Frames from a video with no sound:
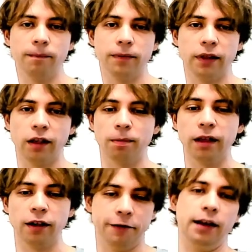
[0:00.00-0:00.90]
the
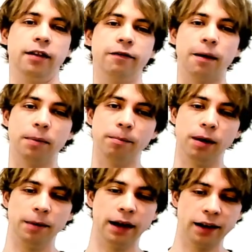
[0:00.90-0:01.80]
specific swap
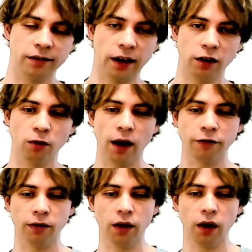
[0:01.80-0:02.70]
implementation that you
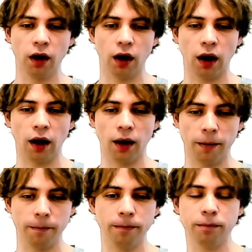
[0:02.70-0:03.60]
have,
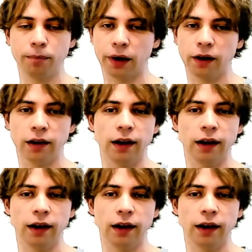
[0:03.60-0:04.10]
but